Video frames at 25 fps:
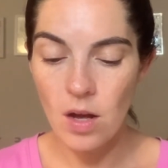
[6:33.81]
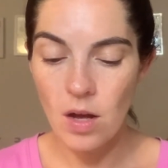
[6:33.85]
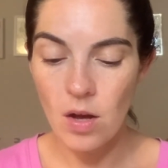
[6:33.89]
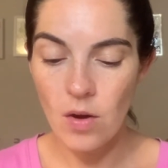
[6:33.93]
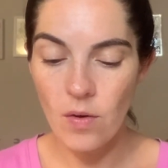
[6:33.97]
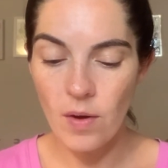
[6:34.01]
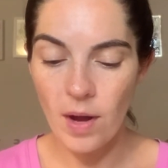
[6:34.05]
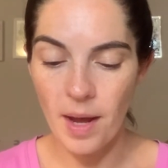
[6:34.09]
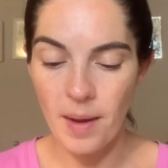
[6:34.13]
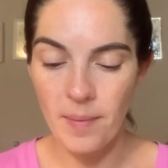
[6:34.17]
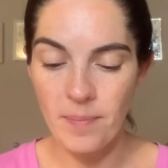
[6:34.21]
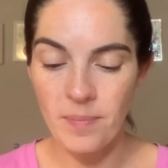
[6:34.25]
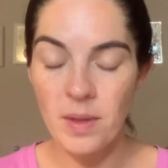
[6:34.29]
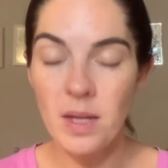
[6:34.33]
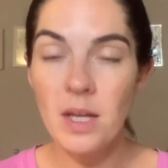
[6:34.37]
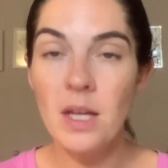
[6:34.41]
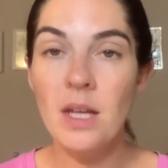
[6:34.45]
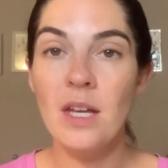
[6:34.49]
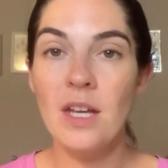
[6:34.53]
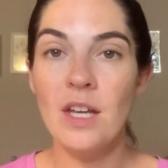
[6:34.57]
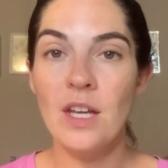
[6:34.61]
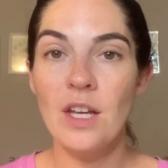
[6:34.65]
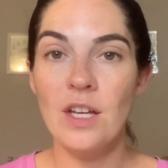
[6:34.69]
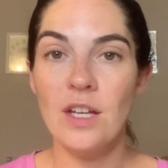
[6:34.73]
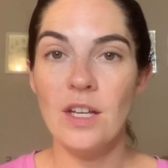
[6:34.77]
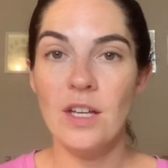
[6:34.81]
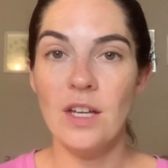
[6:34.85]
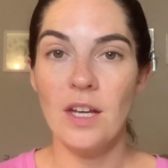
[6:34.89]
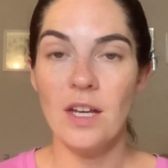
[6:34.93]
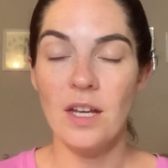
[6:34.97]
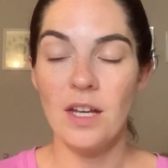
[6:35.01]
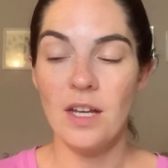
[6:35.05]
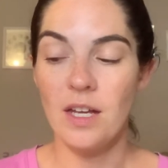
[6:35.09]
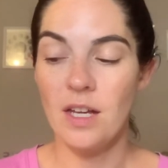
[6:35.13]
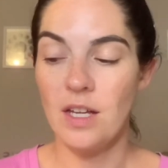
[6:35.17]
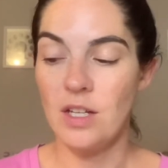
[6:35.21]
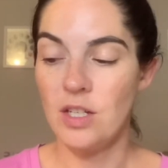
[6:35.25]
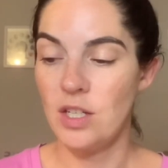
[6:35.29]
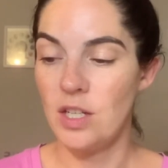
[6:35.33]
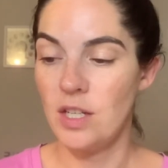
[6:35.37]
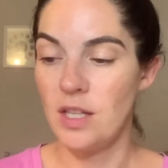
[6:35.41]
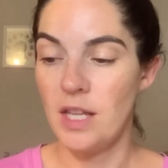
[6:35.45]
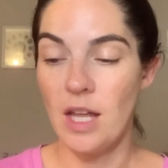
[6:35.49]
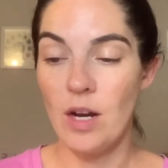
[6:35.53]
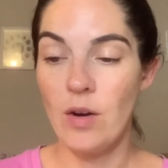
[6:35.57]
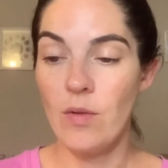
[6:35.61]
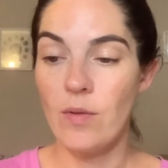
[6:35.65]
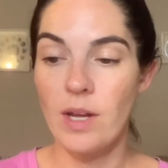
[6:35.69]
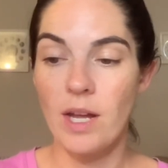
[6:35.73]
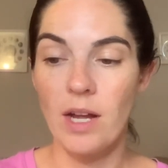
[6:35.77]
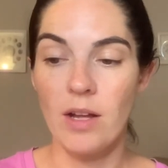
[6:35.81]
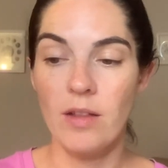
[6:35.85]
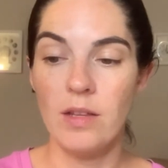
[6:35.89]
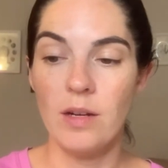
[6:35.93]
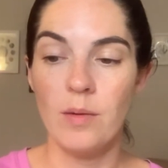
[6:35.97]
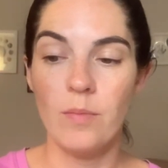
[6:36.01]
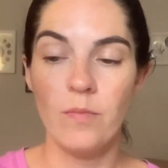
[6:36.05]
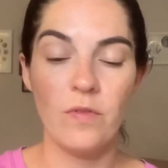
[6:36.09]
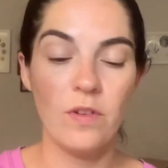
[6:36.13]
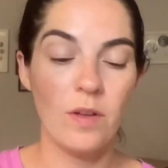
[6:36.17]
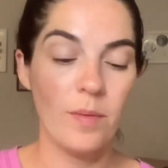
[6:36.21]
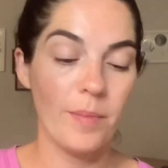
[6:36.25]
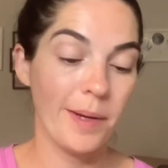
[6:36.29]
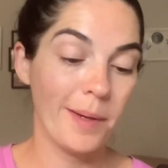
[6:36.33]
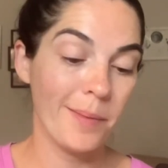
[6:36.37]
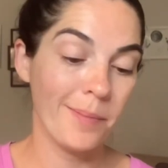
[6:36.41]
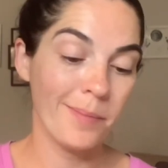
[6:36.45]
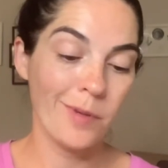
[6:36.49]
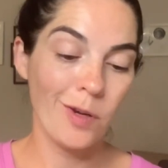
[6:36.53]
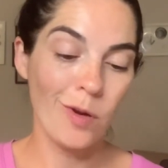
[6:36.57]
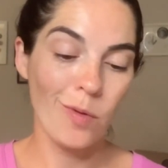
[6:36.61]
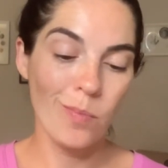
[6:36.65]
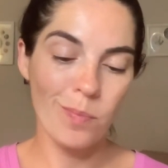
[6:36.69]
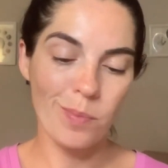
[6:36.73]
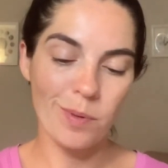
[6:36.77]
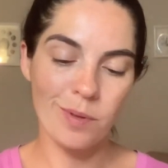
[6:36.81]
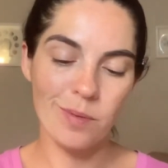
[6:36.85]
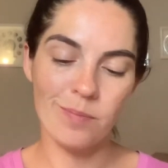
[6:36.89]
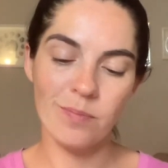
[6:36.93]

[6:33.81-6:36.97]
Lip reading: Okay. And they don't care that I'm filming. Nope.